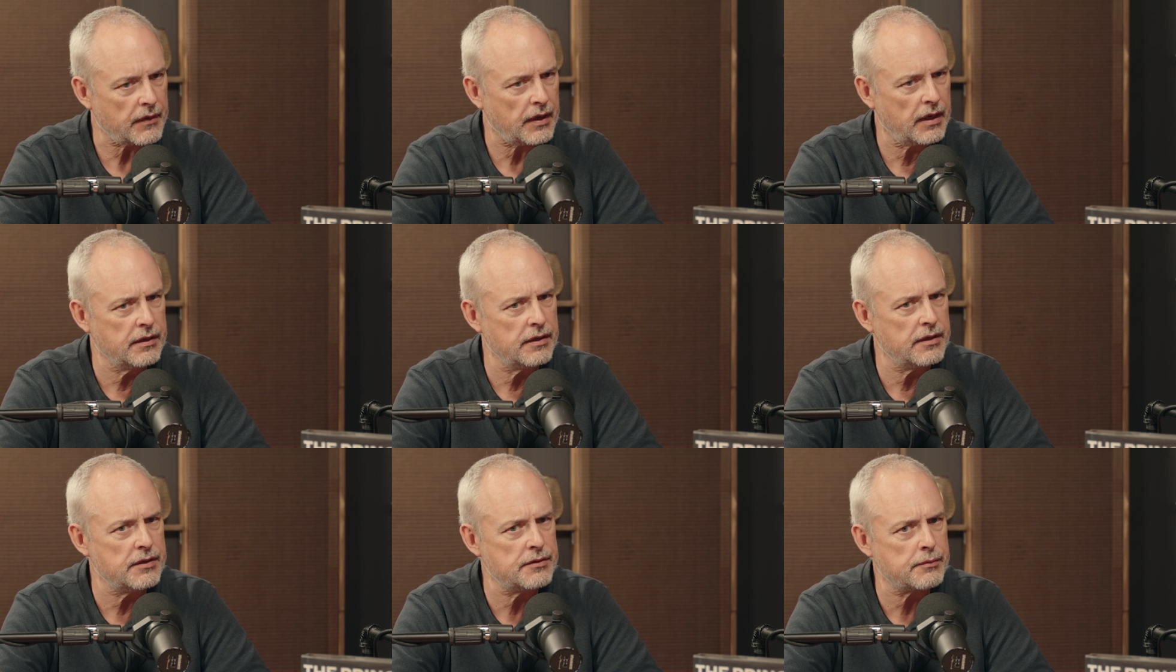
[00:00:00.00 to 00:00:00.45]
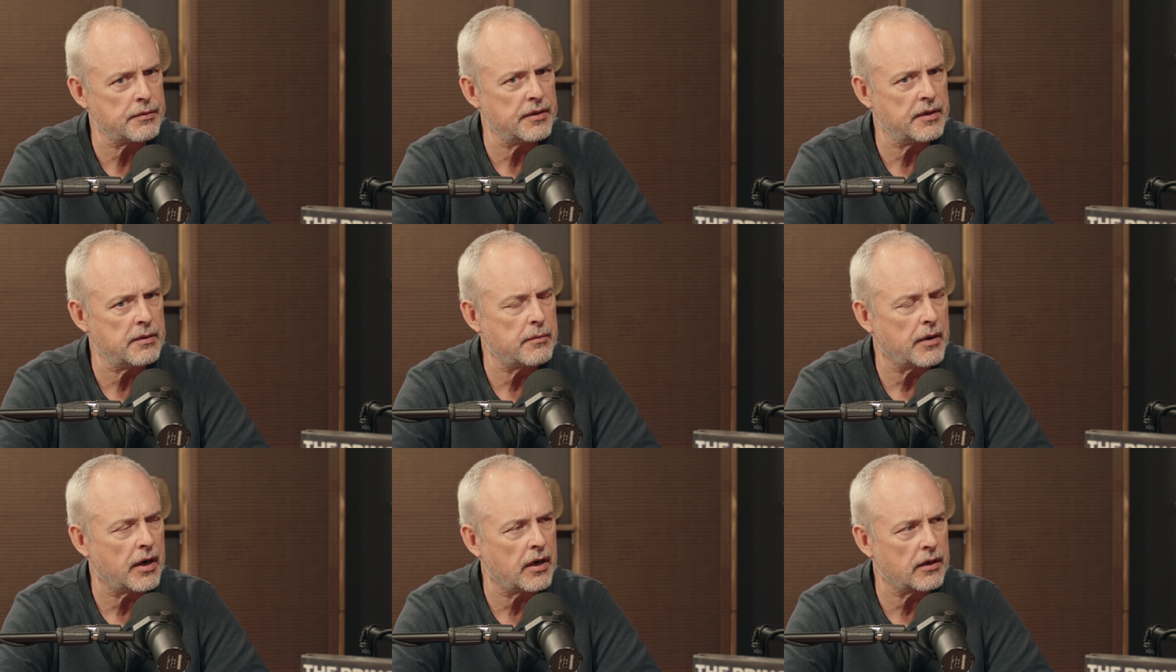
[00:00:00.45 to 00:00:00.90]
And this
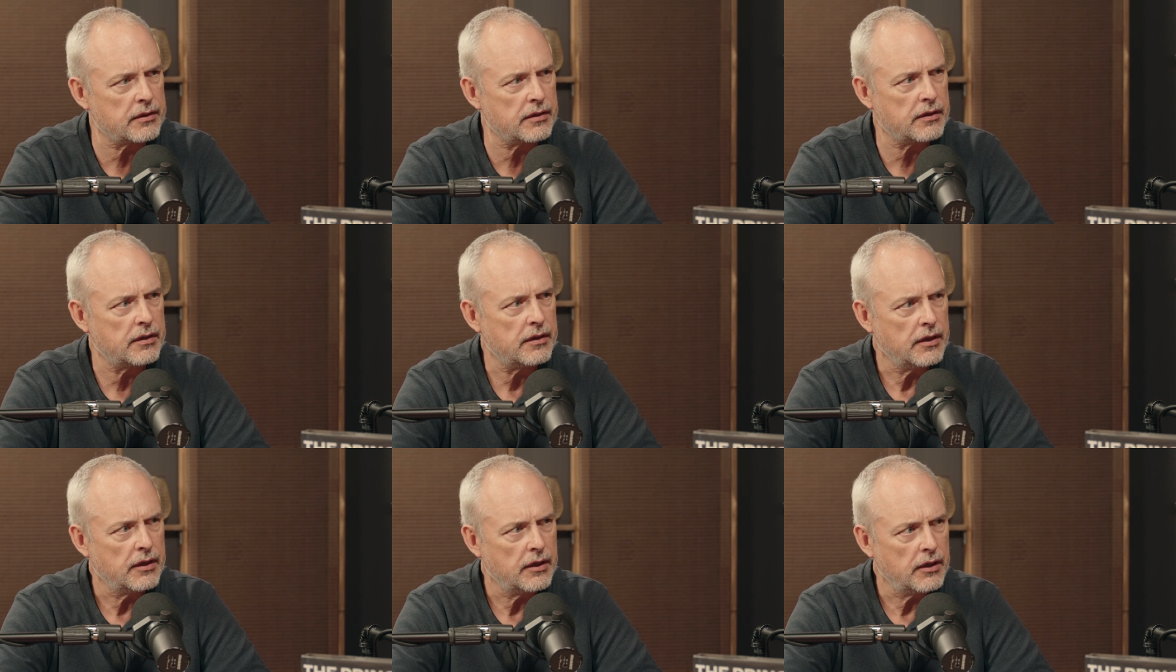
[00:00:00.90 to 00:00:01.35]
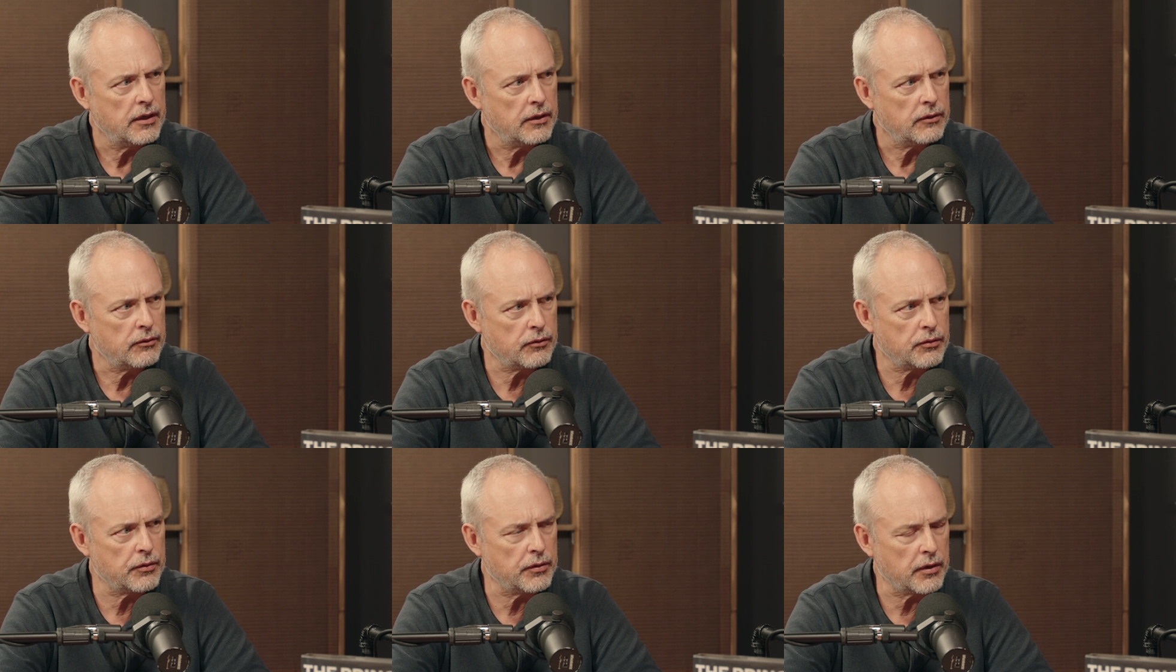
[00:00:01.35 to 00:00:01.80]
really marked
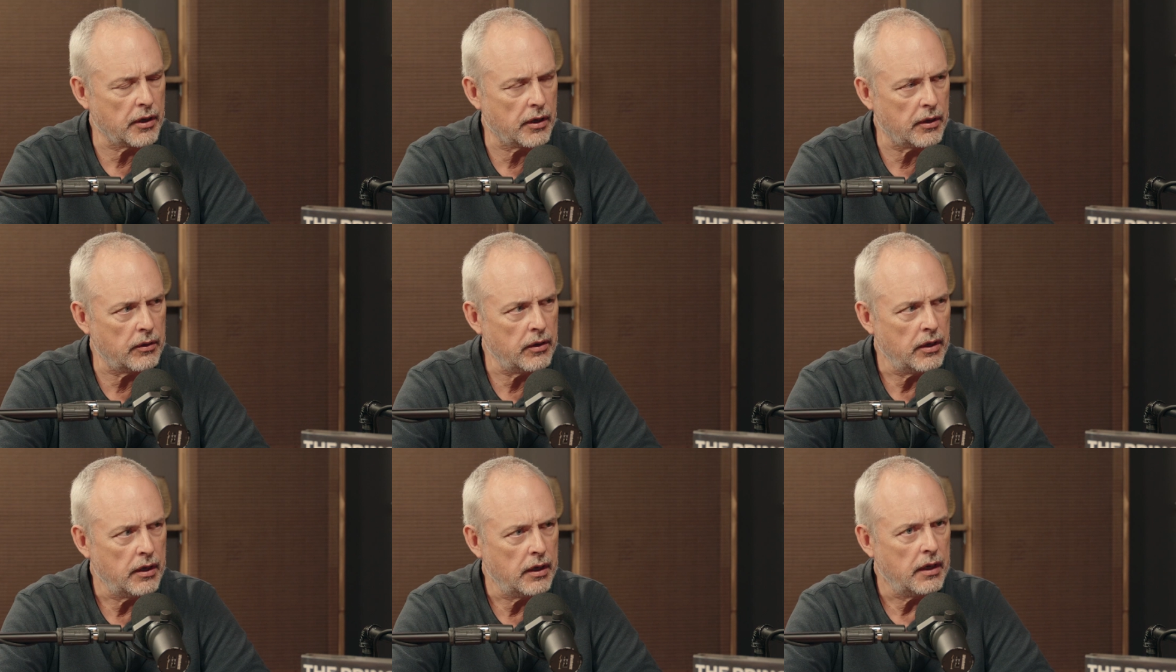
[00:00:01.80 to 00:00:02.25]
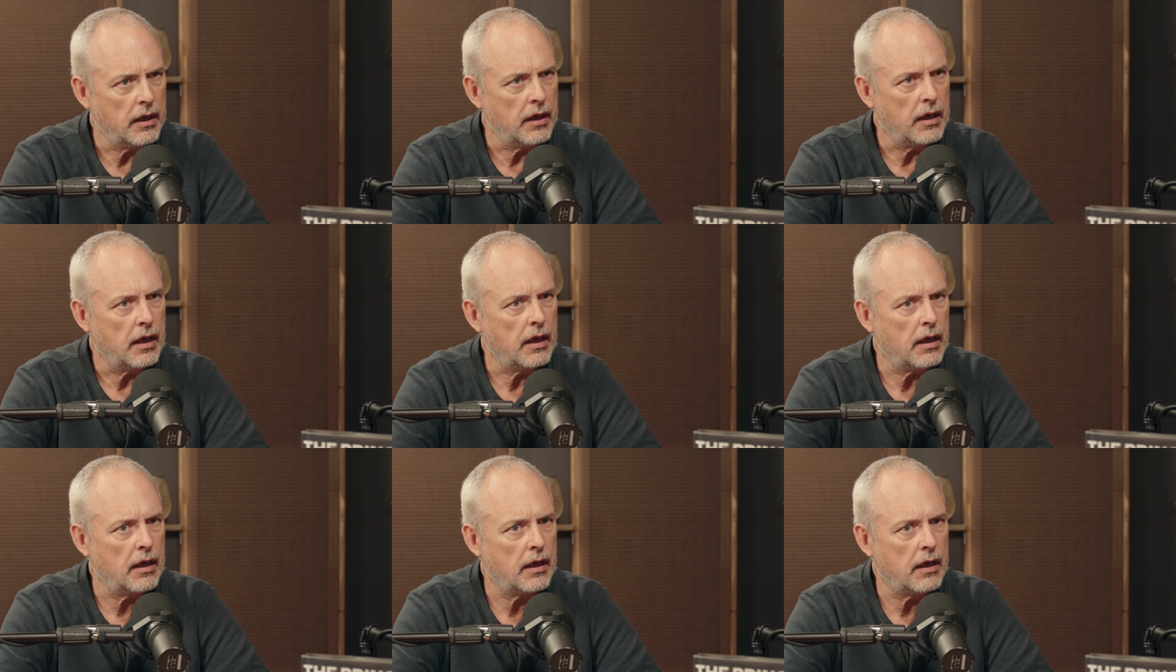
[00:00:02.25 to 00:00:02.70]
Trudeau
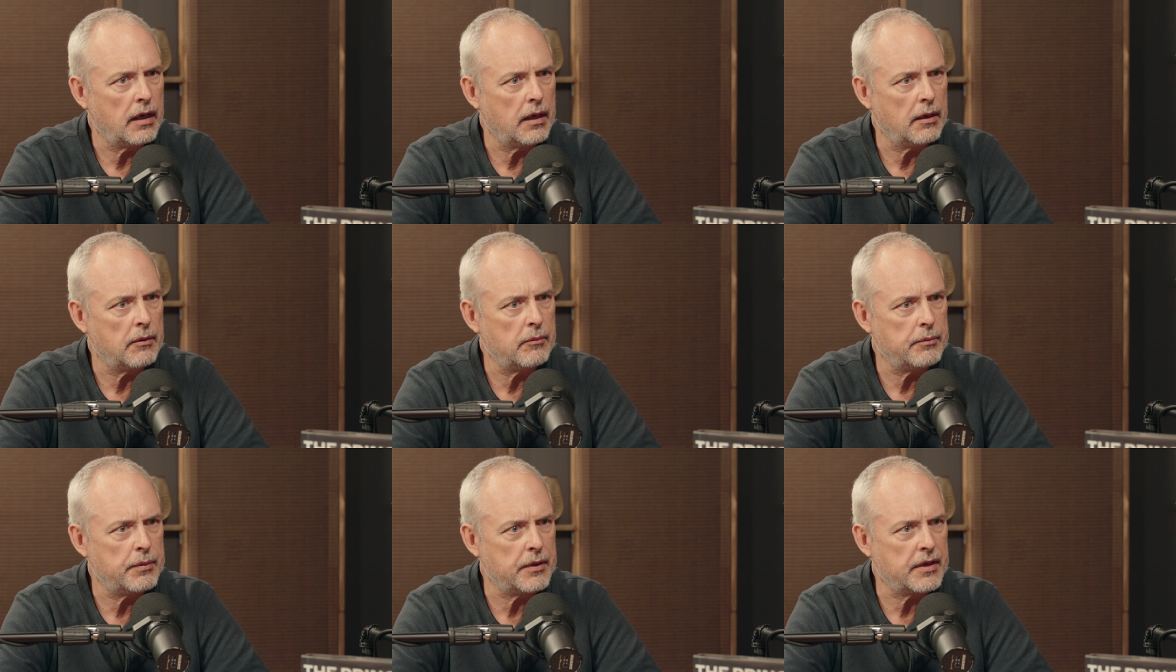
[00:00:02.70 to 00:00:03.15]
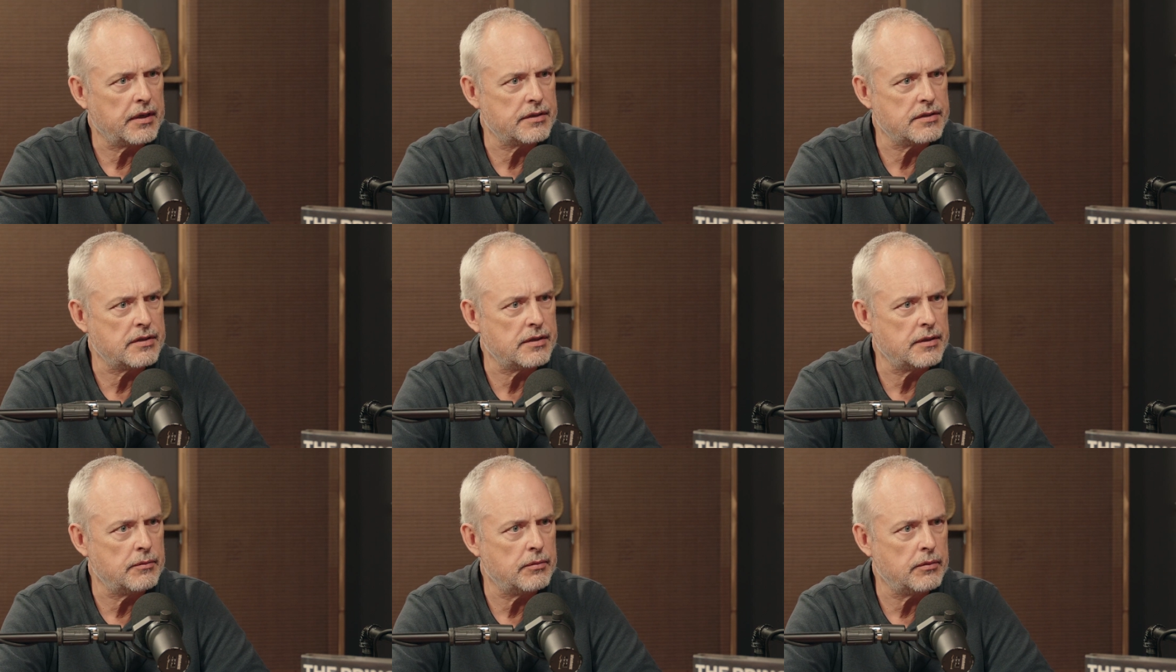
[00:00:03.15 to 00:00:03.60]

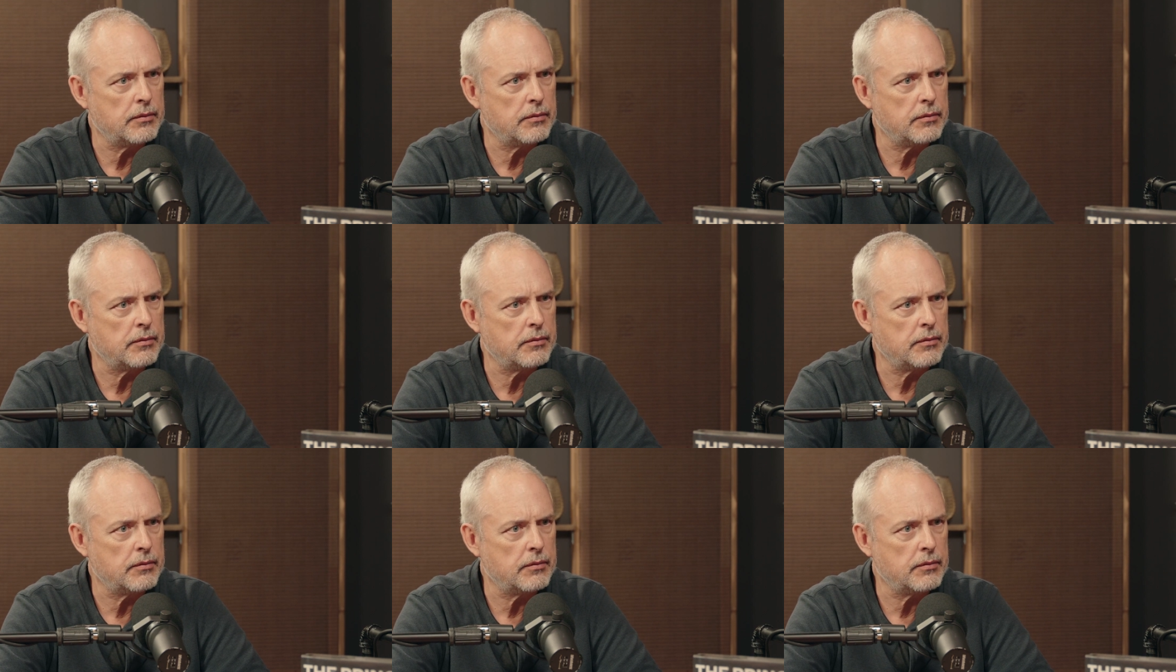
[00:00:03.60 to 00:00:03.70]
because he